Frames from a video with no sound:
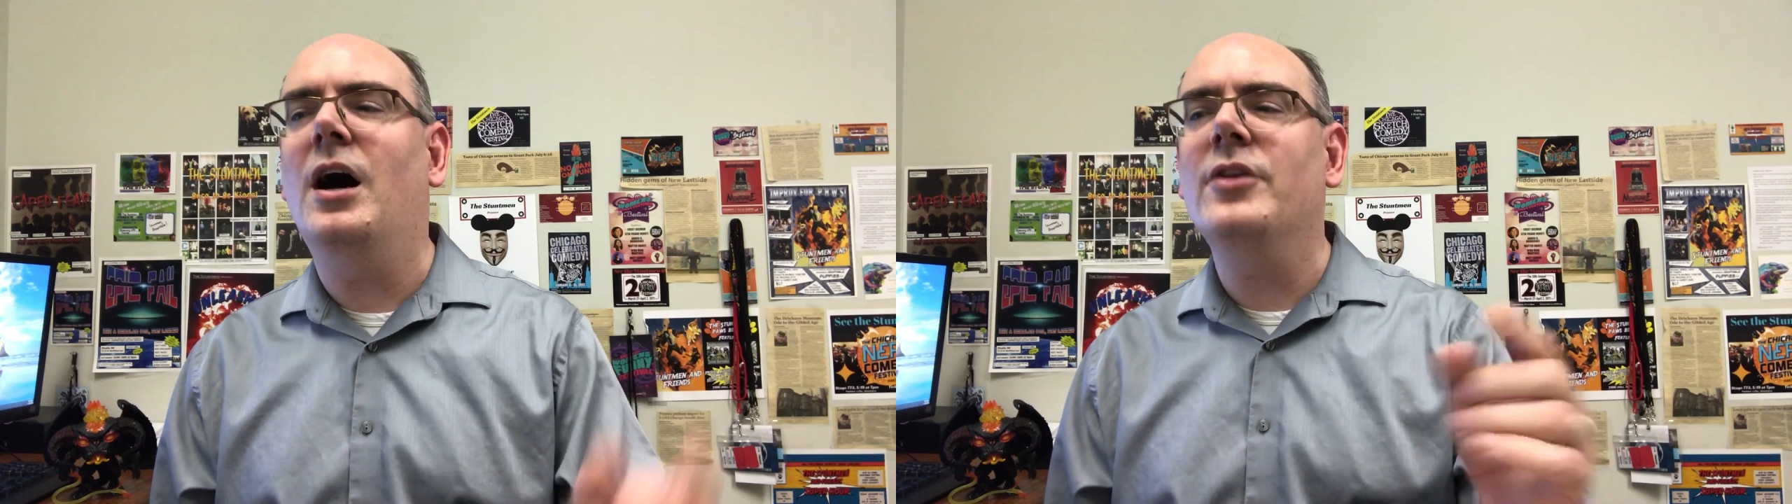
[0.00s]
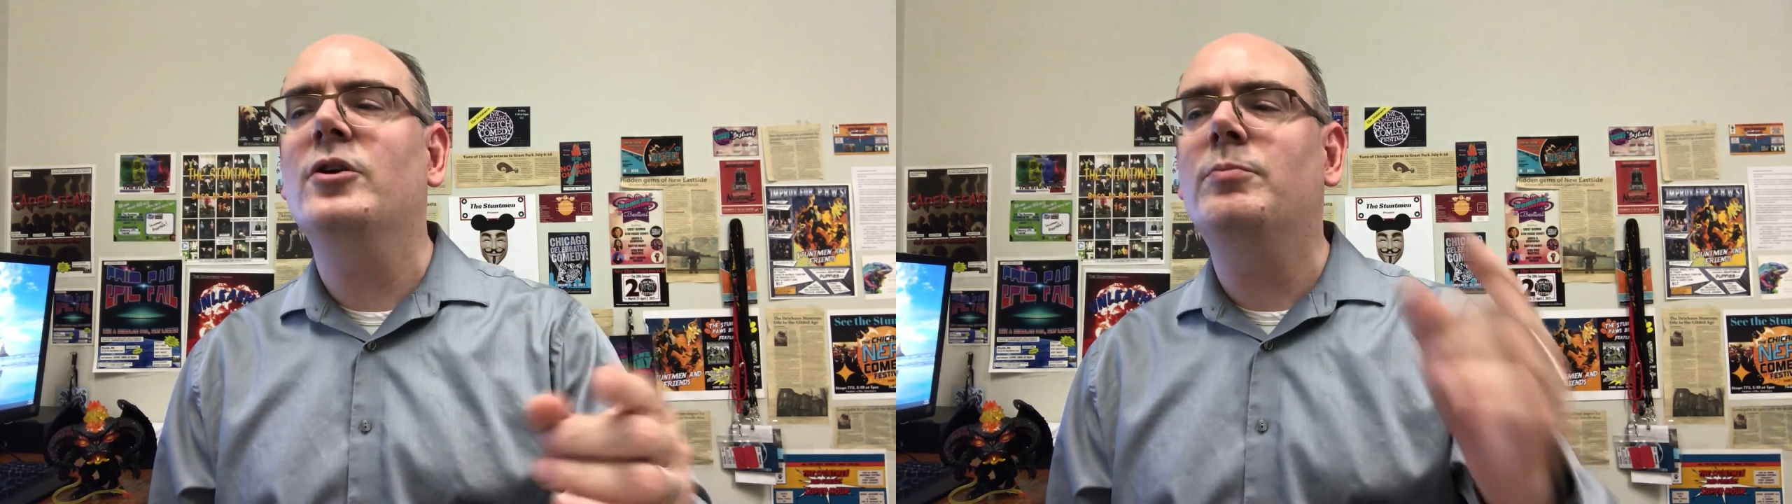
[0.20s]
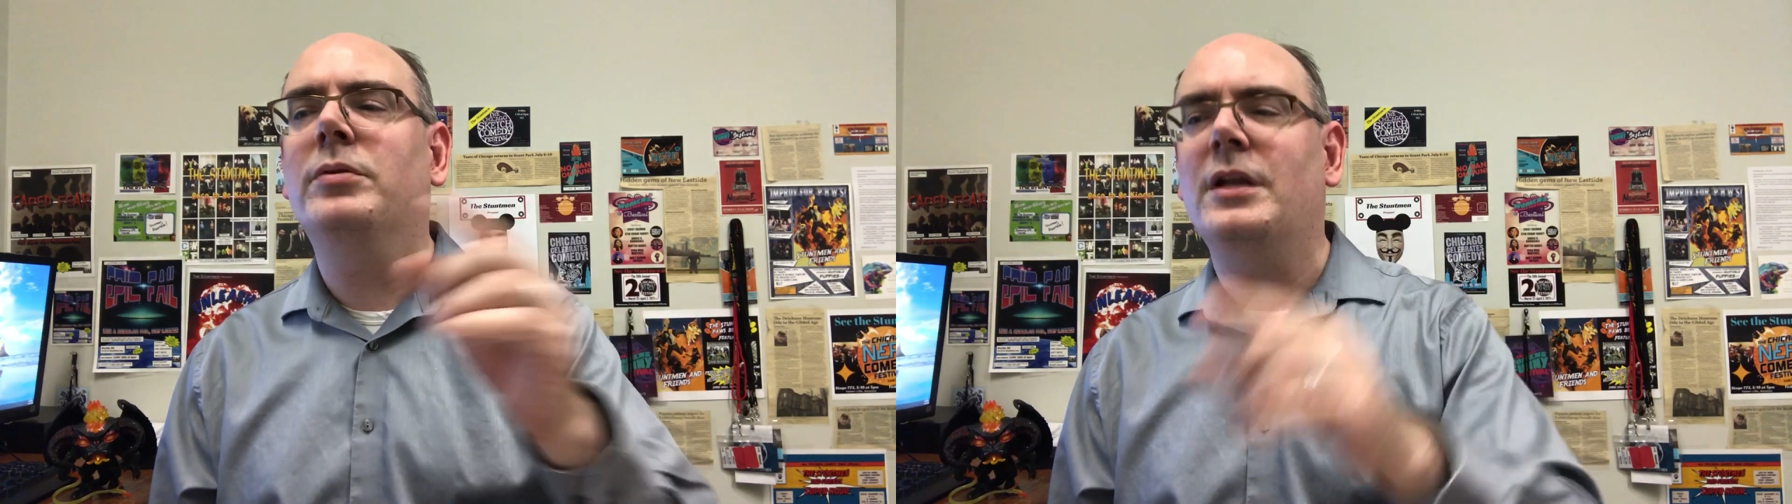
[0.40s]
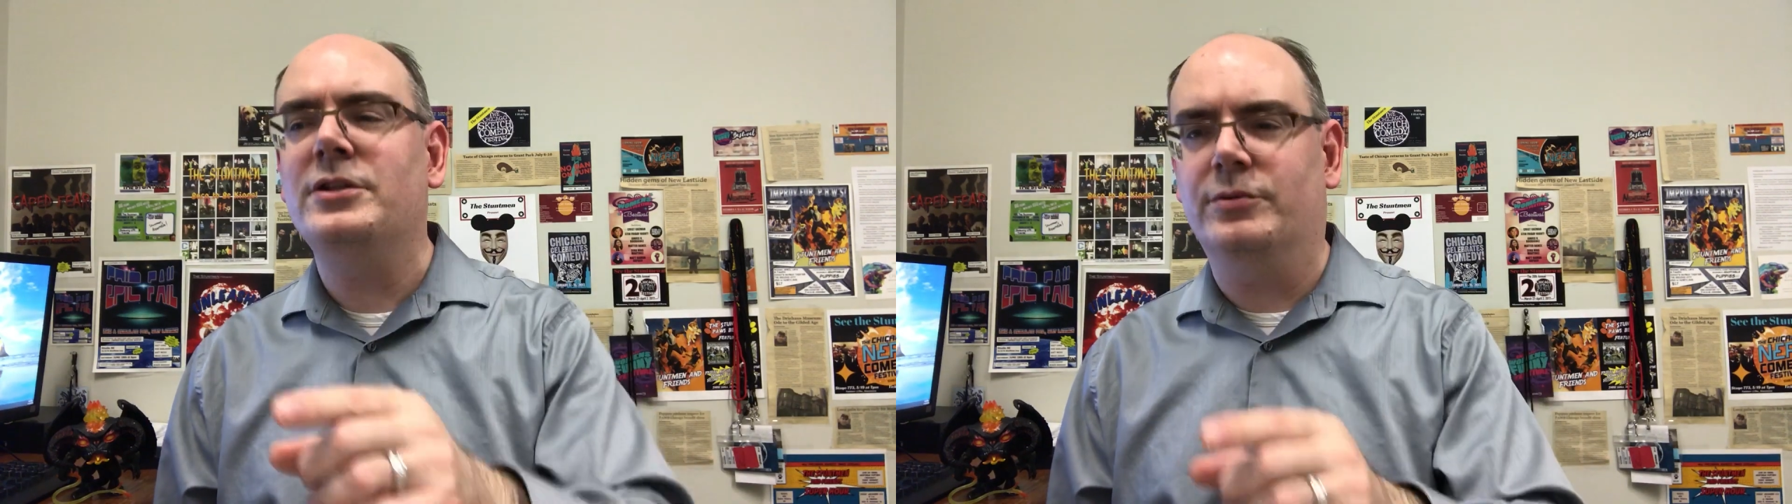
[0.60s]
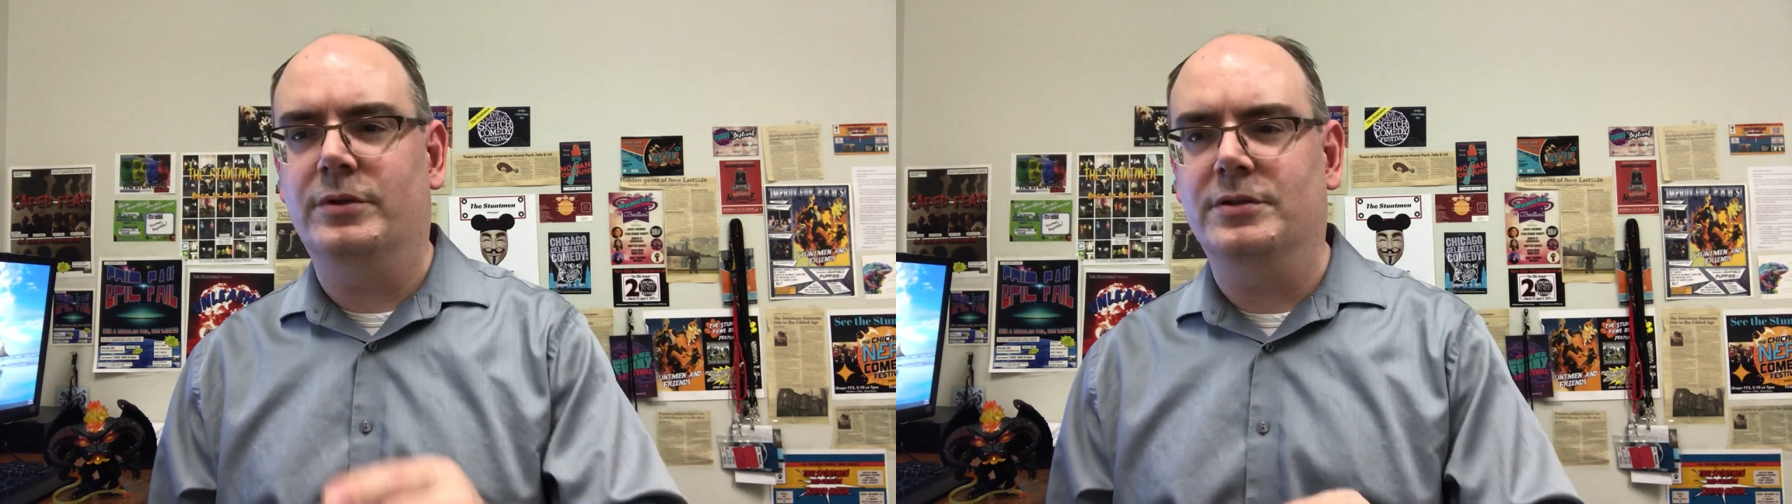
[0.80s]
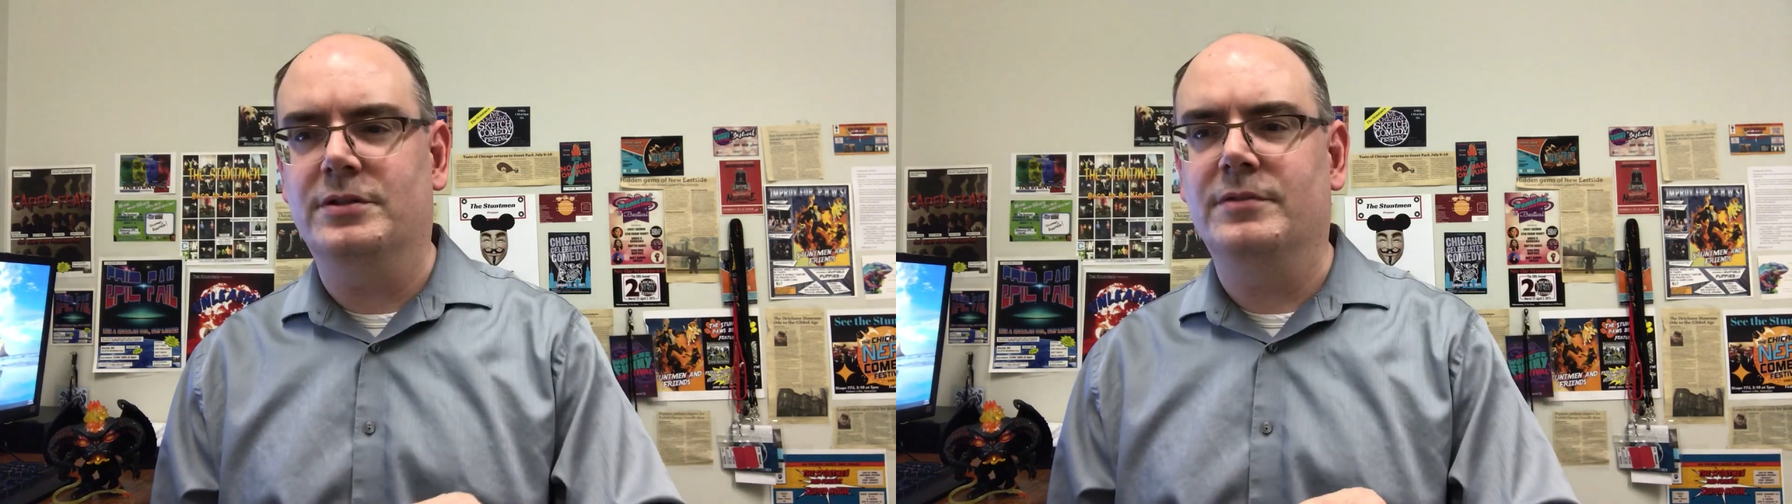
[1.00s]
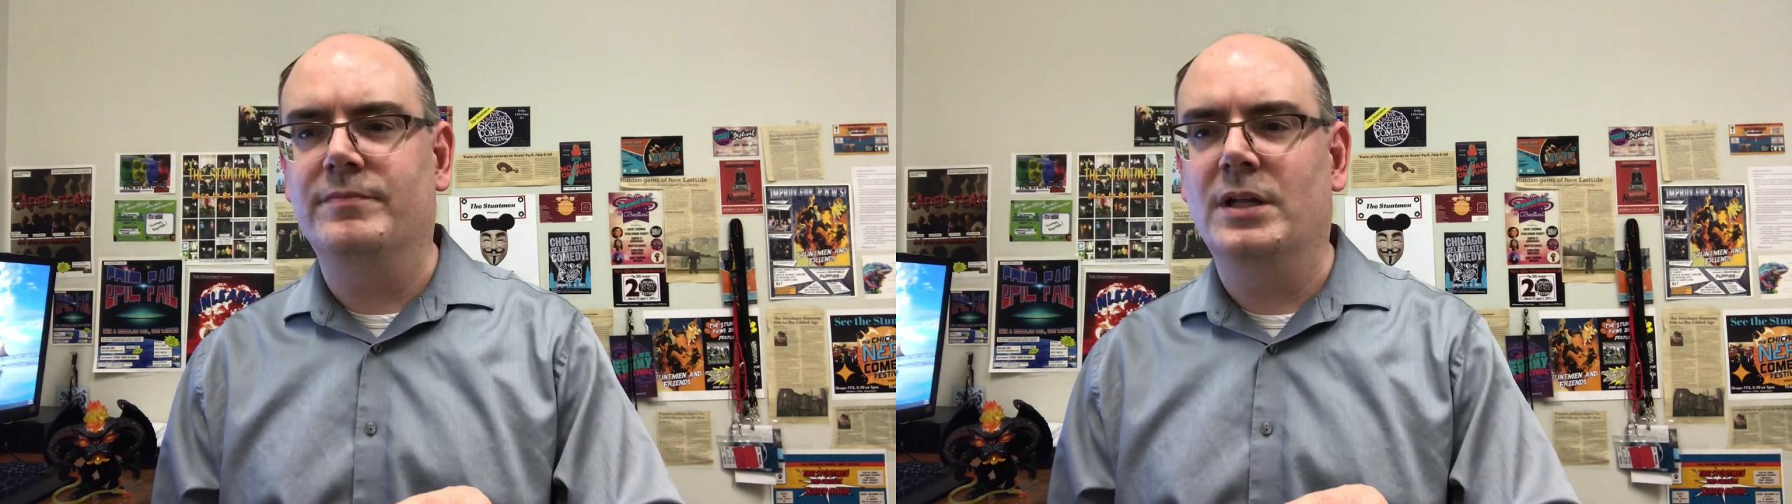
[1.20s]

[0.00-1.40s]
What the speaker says: other plunderers,